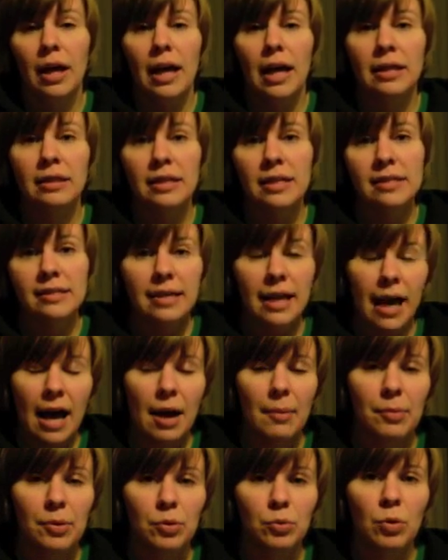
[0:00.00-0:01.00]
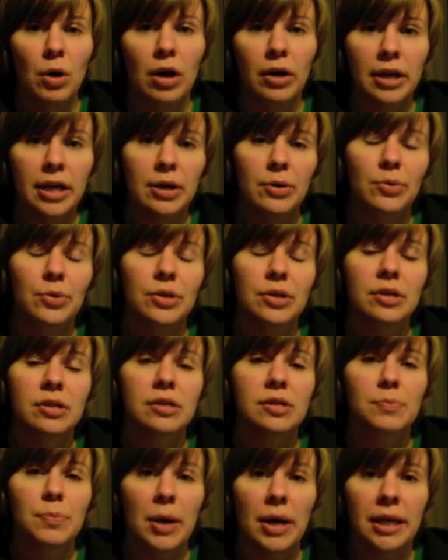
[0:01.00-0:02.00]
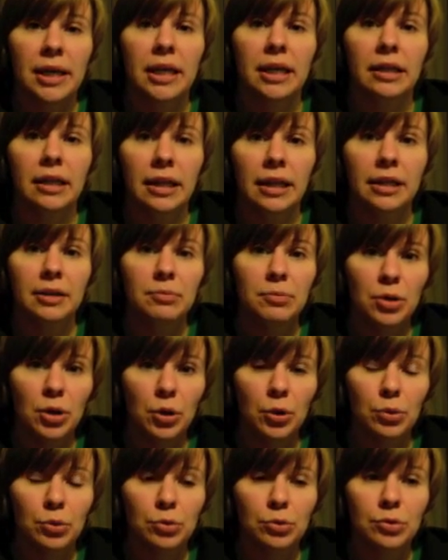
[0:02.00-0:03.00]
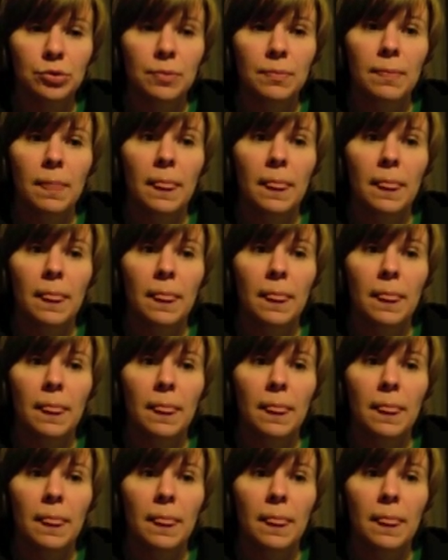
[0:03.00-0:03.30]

And this happened while he was painting Lady Muse.